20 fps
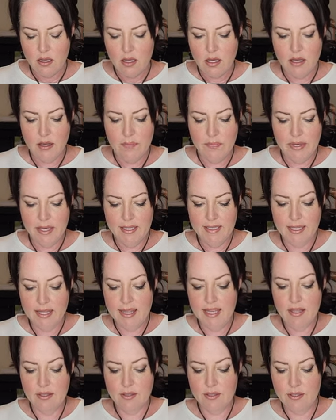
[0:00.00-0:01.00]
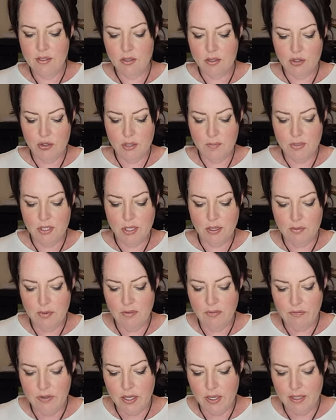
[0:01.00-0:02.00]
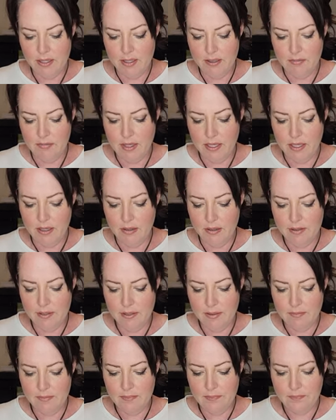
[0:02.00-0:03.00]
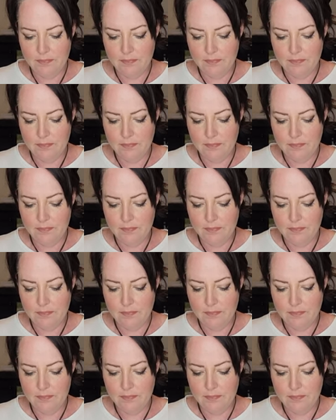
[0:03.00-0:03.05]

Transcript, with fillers: Um, because I think those little strips could be fun on something else.